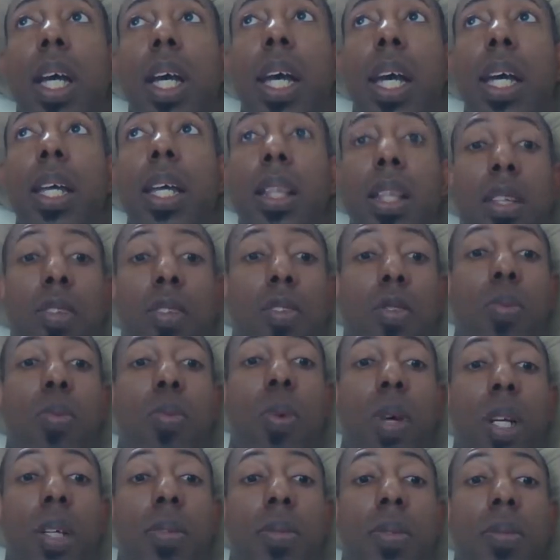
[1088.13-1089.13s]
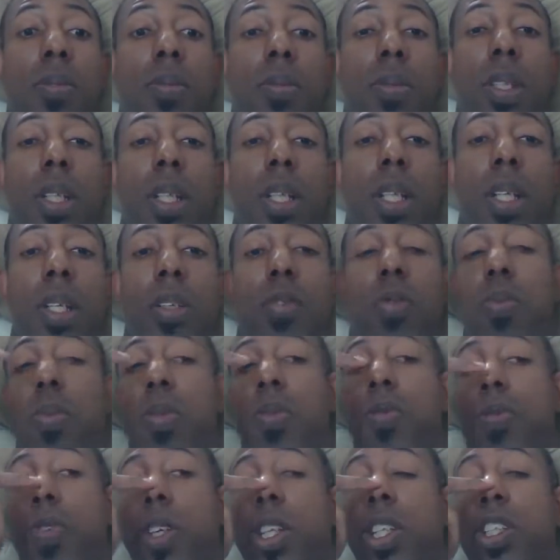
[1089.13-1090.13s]
And this is one of them, is
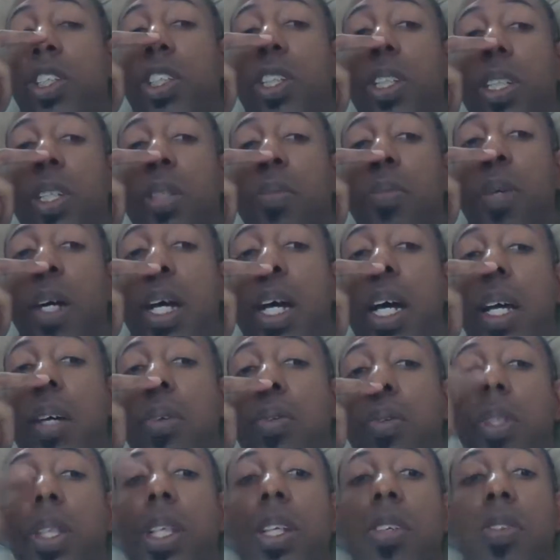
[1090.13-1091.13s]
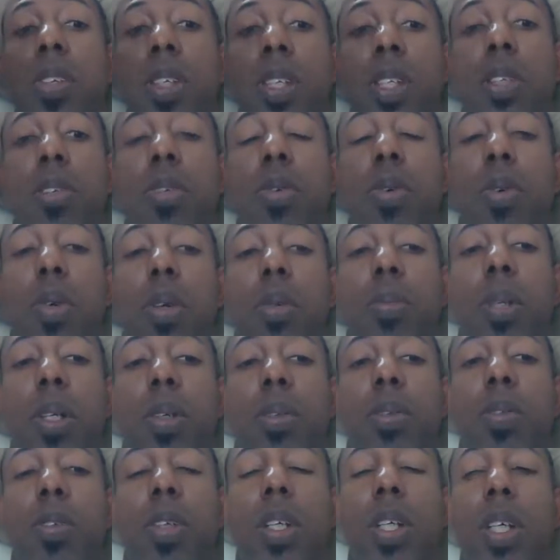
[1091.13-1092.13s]
functioning by releasing these
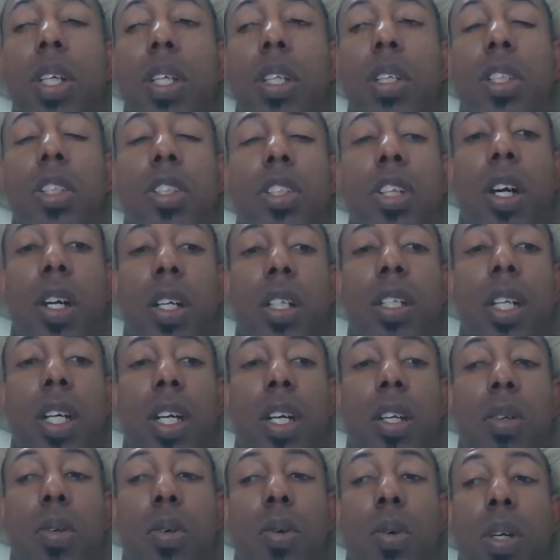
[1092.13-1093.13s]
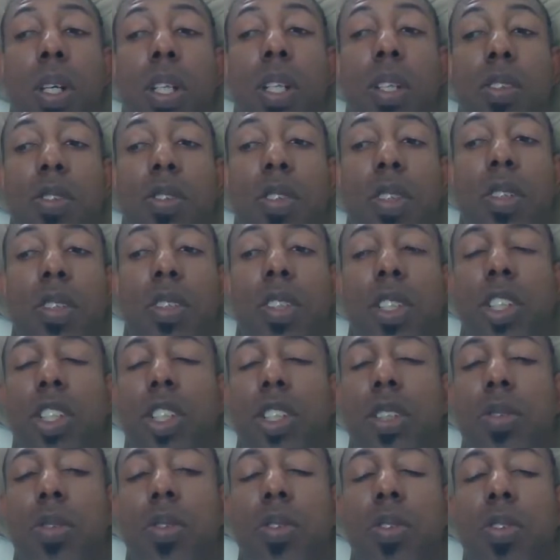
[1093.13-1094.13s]
hormones to talk to other organs and
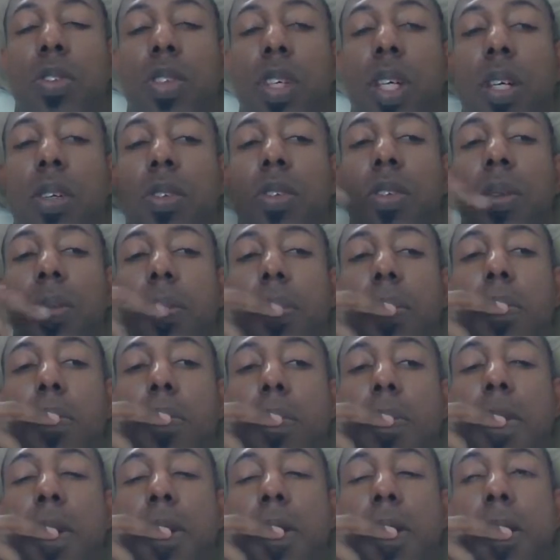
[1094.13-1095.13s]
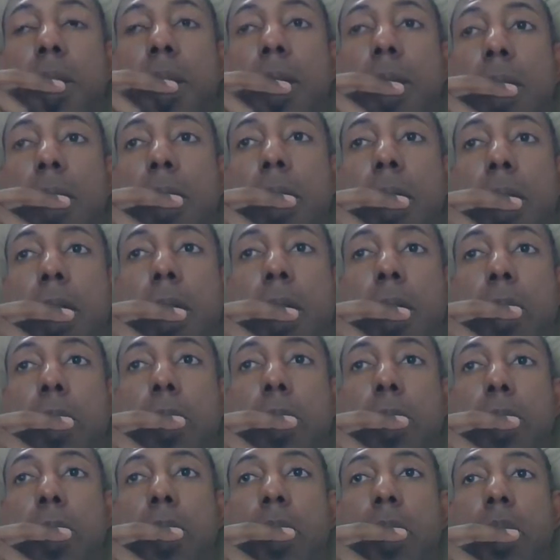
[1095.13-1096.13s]
tissues and cells.
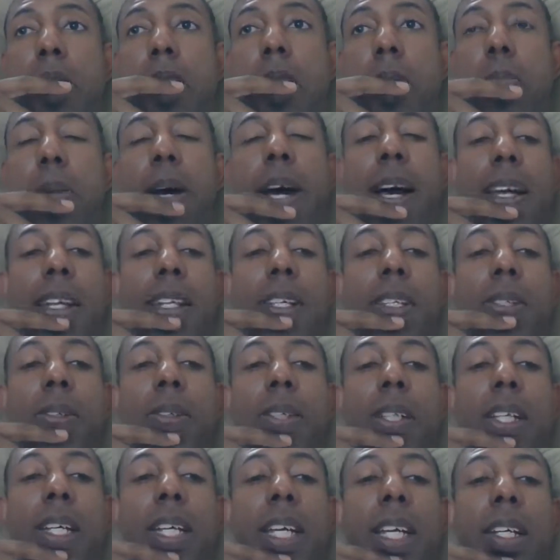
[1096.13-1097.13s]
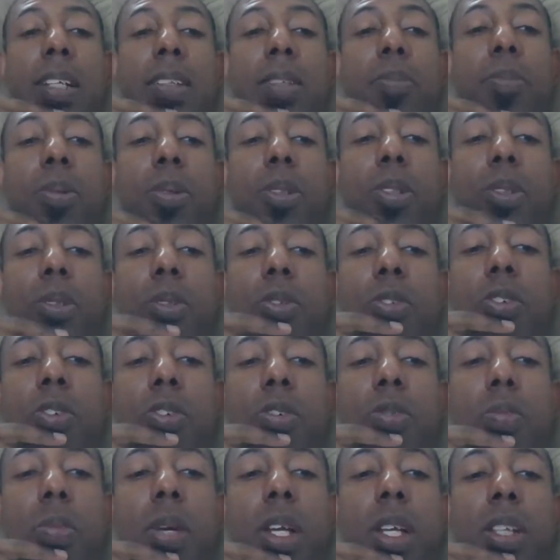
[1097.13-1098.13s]
The pineal gland
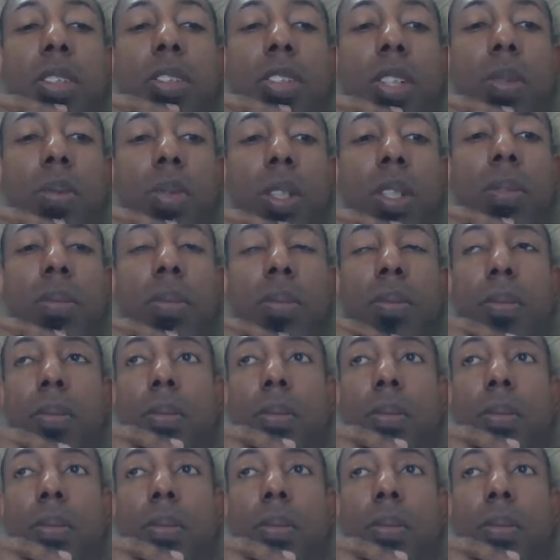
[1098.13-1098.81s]
produces melatonin.